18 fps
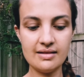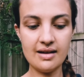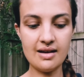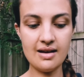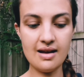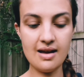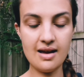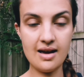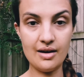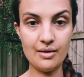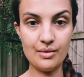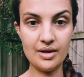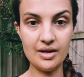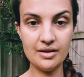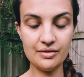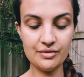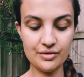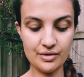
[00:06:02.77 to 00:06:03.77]
an
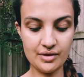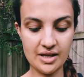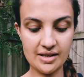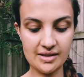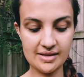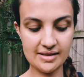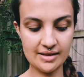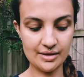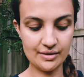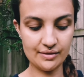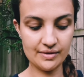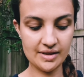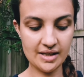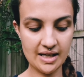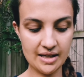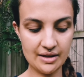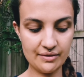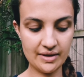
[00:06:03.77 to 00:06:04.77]
hour for ourselves
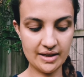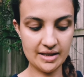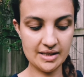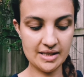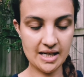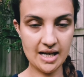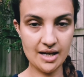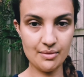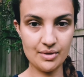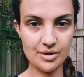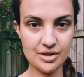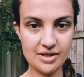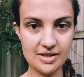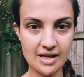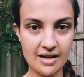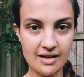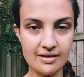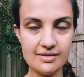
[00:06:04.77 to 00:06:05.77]
out of our day, which
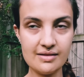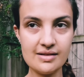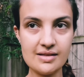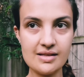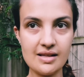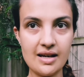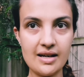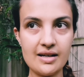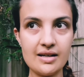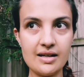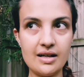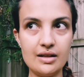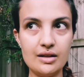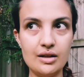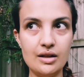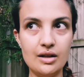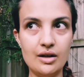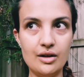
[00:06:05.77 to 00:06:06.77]
sounds like a
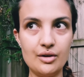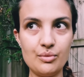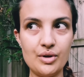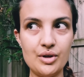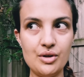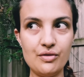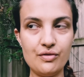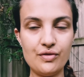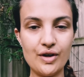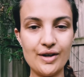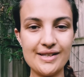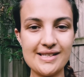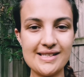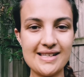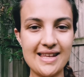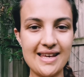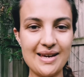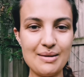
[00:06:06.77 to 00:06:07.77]
lot when you
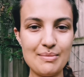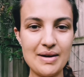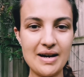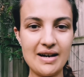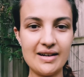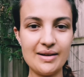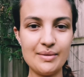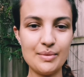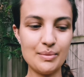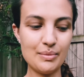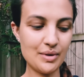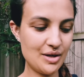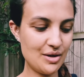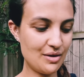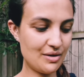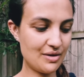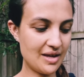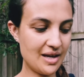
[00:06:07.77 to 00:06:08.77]
first think about it. When
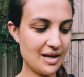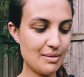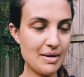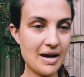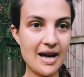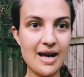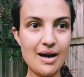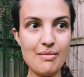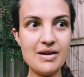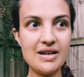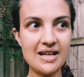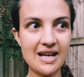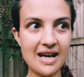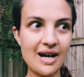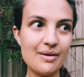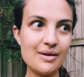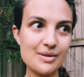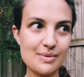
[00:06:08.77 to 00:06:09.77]
you think about how many
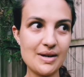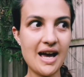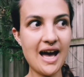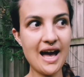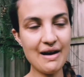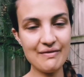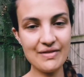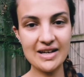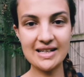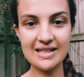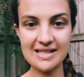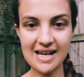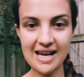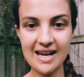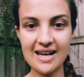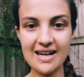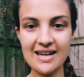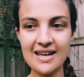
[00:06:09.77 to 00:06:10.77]
hours we have in a
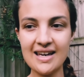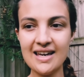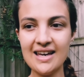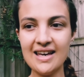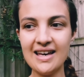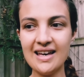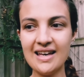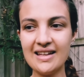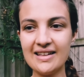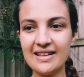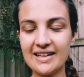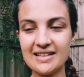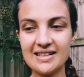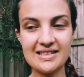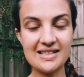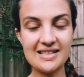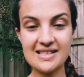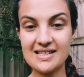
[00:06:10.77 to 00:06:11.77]
day, like,
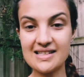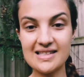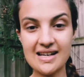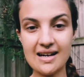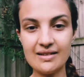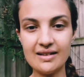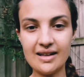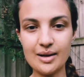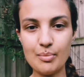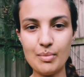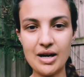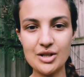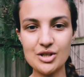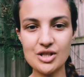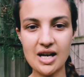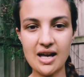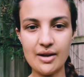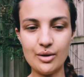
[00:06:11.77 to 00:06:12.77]
that doesn't sound like
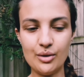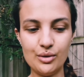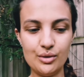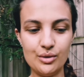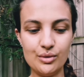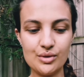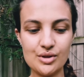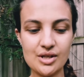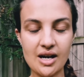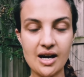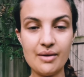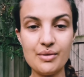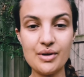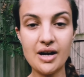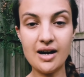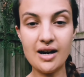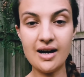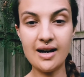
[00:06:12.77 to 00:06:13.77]
much at all. So I
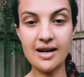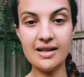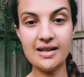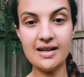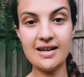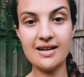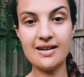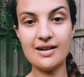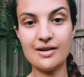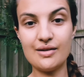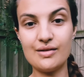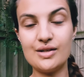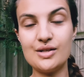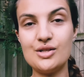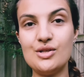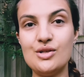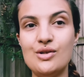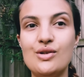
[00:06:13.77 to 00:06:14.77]
would highly
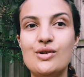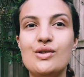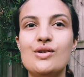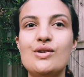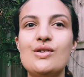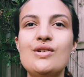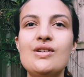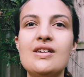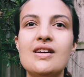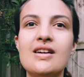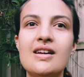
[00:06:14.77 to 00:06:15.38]
encourage you